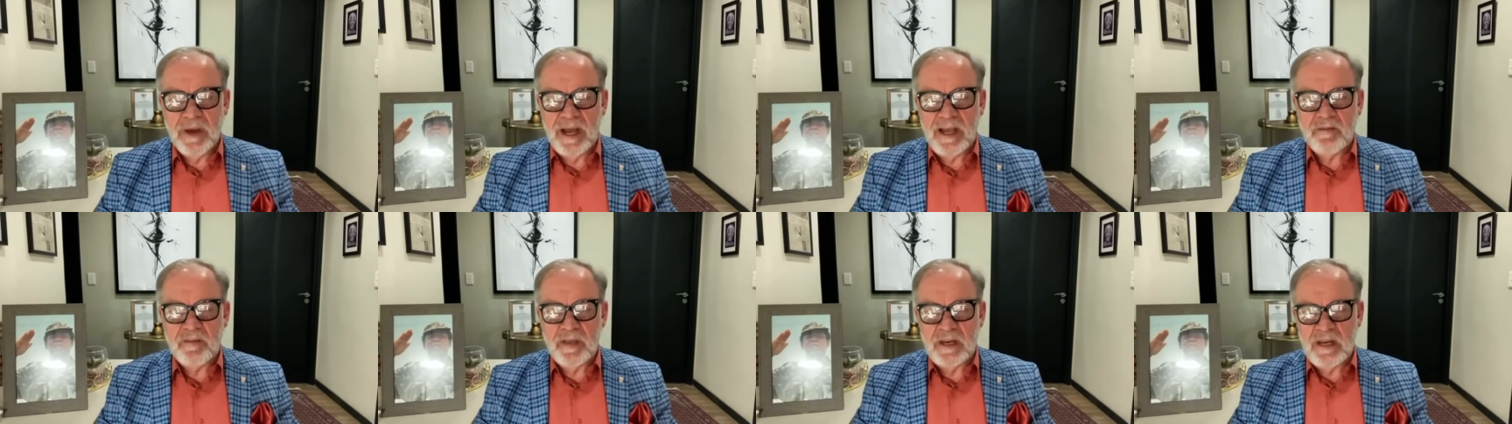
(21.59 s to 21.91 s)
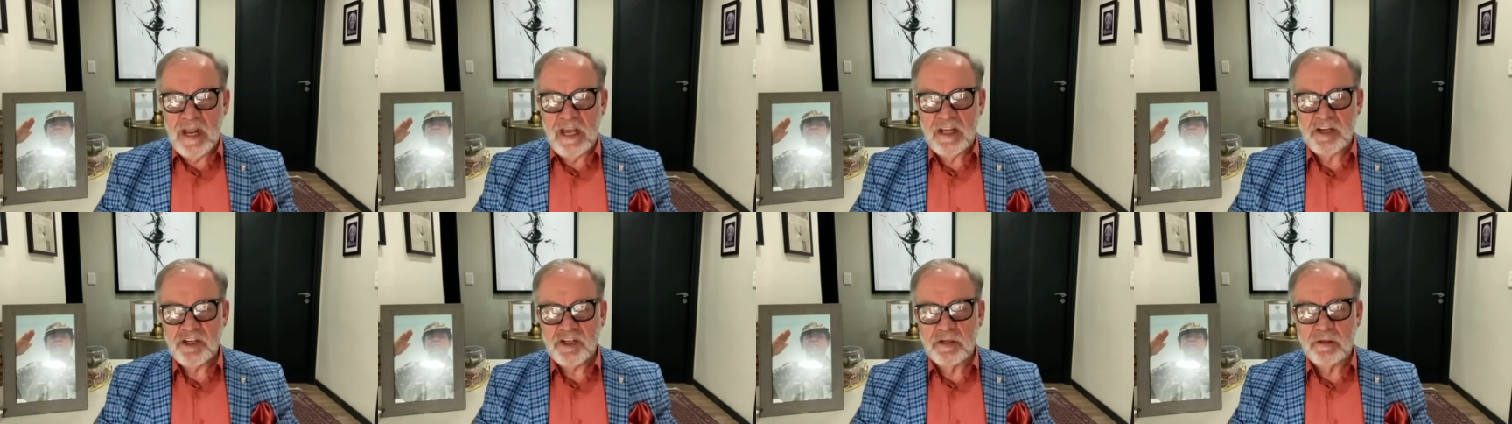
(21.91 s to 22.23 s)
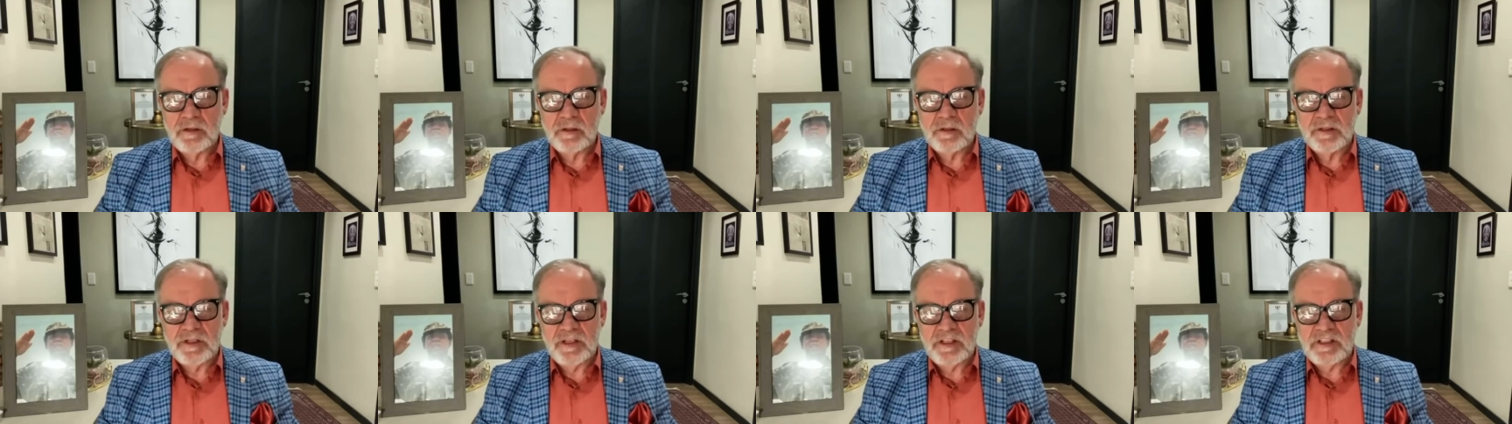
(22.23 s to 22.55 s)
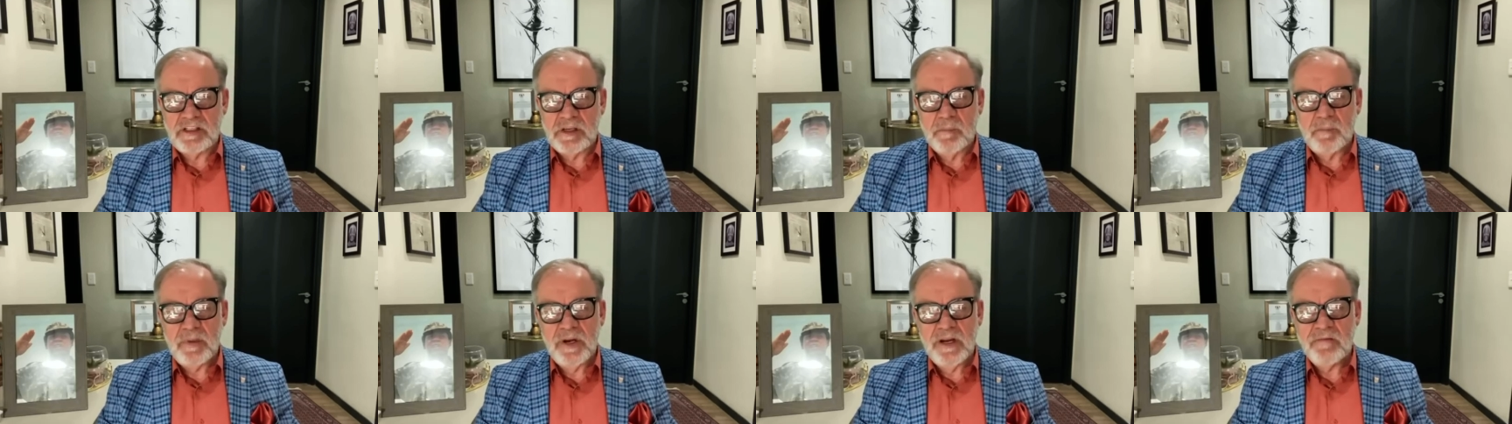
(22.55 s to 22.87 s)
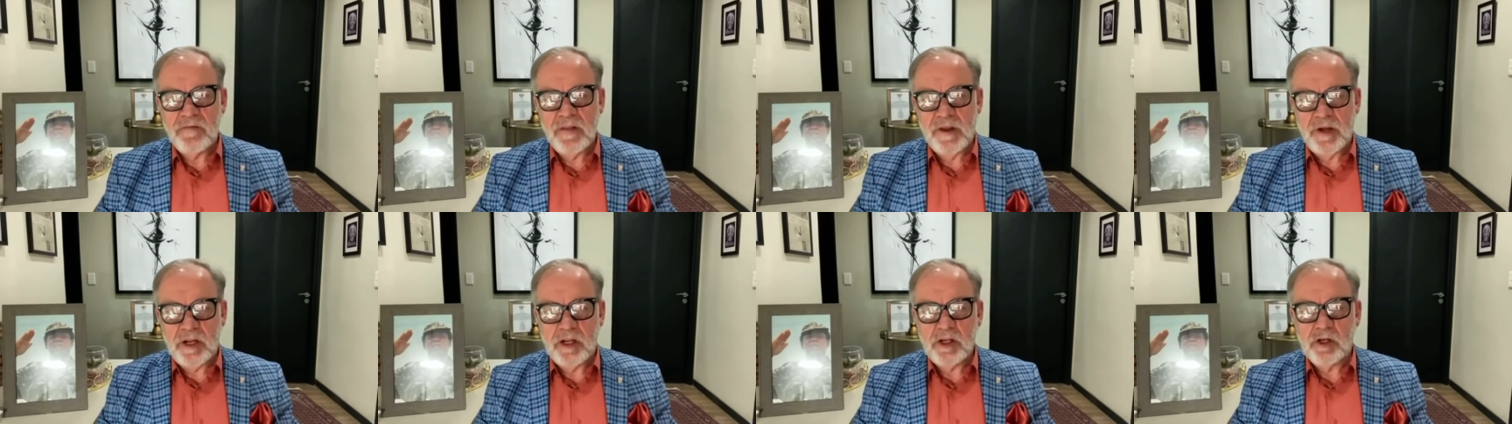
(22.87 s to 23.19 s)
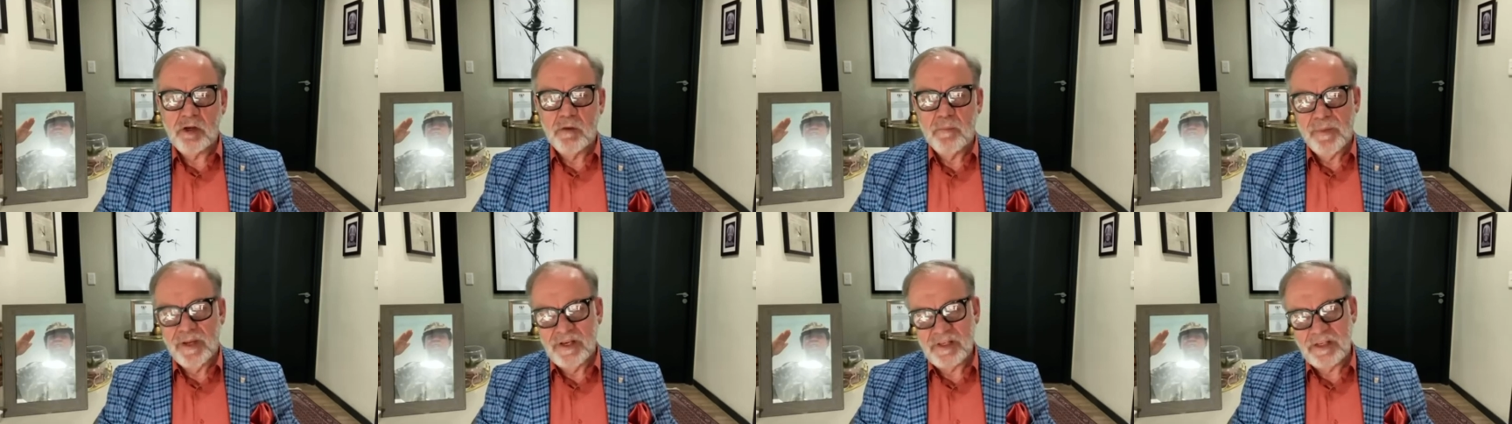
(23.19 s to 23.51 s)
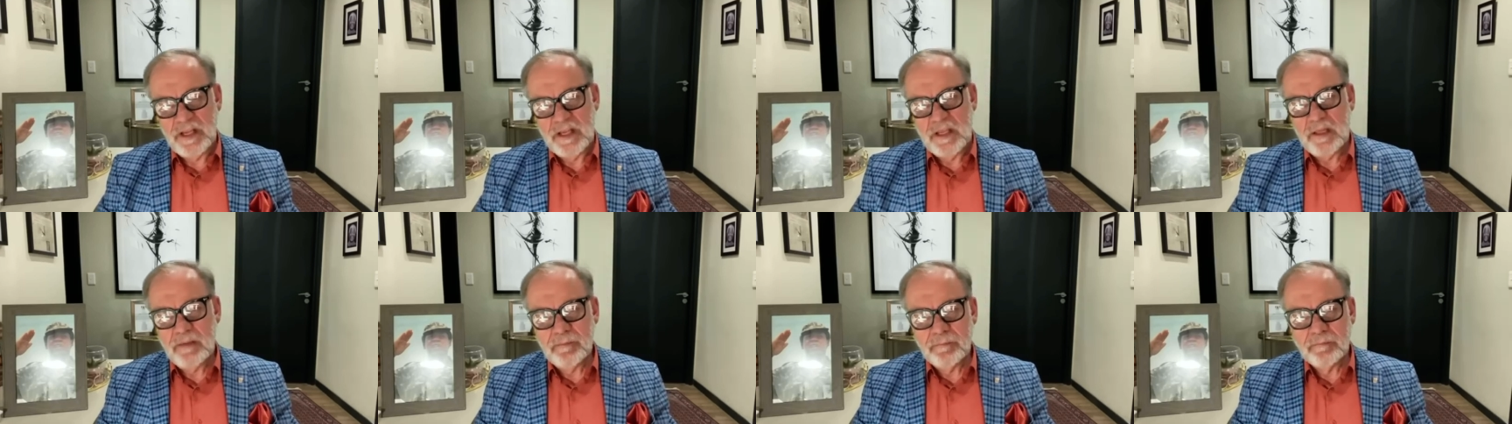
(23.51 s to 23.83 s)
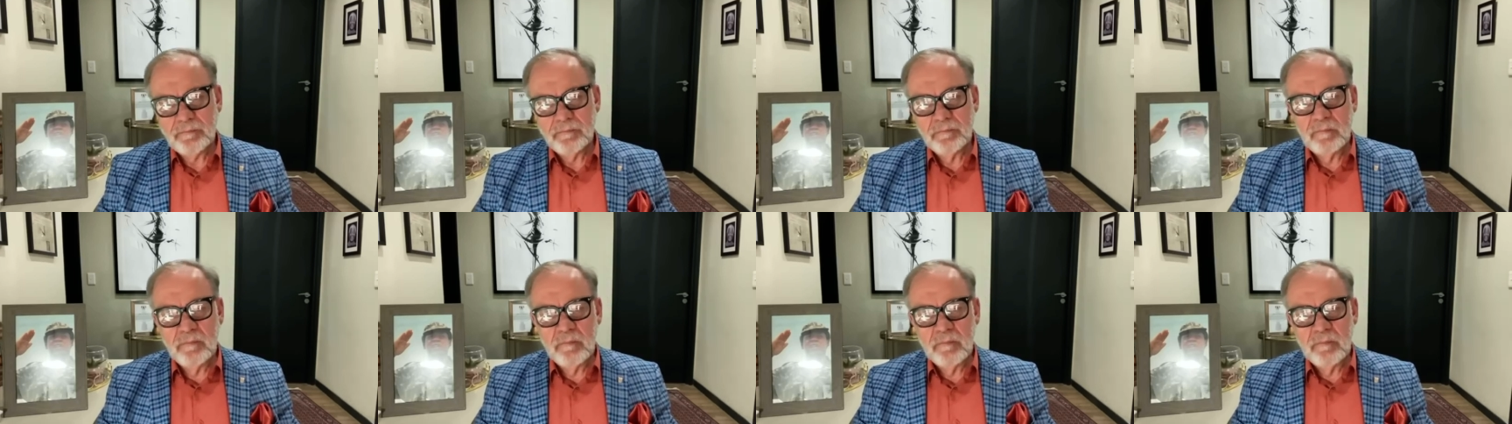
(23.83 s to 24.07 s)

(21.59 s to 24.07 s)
by the National Disciplinary Committee